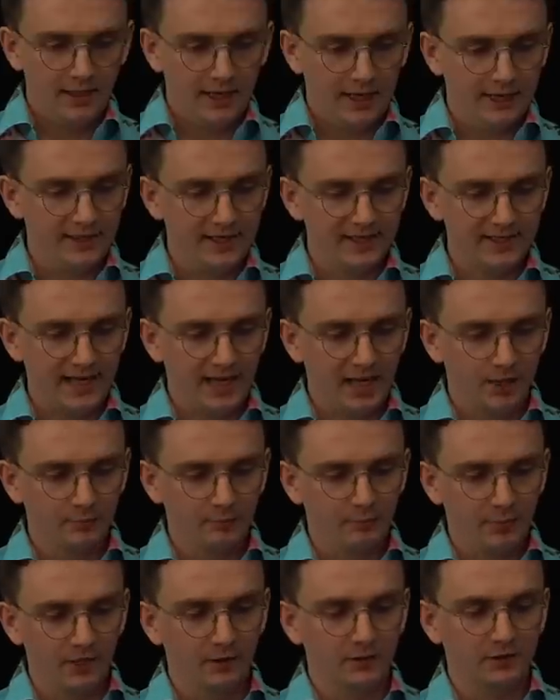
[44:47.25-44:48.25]
and this
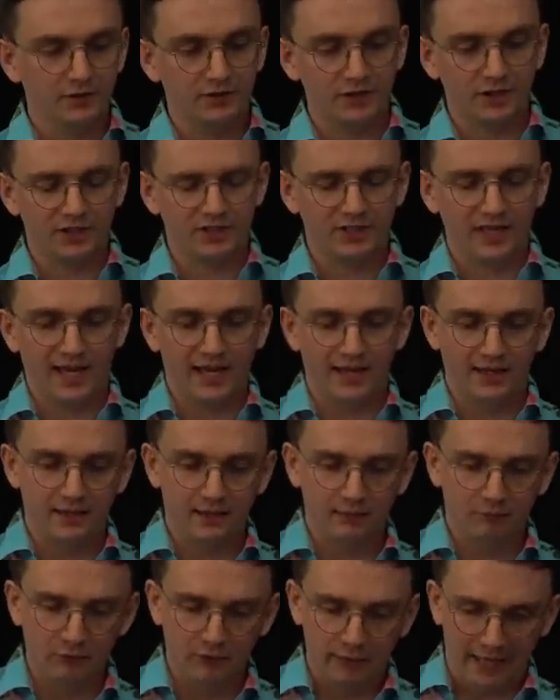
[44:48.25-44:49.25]
helped build and
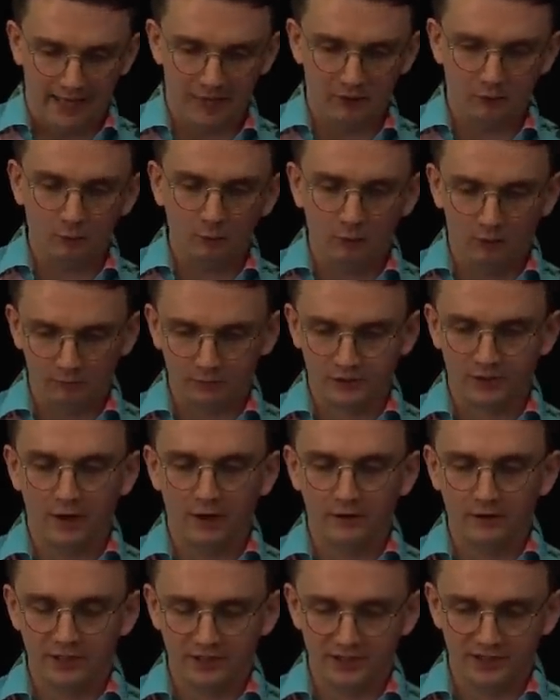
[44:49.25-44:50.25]
sustain their, what was
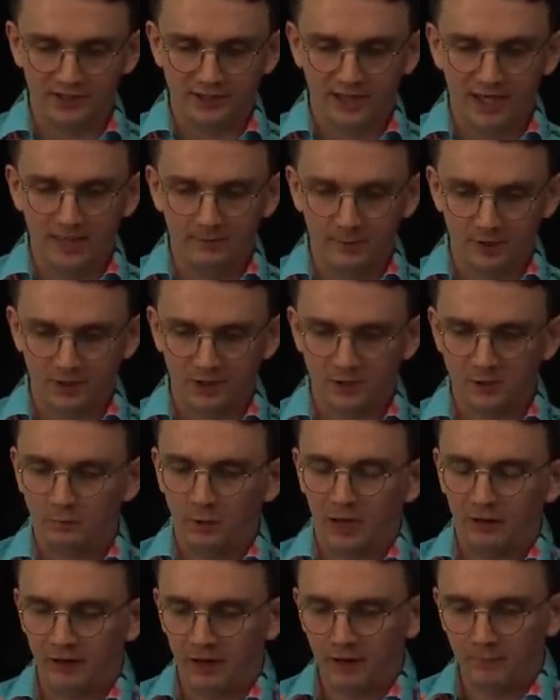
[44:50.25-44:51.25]
known at the time as
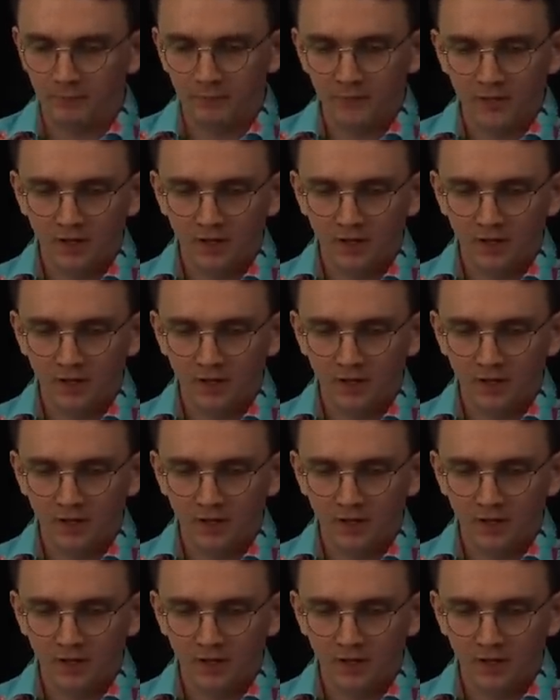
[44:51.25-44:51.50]
spirit,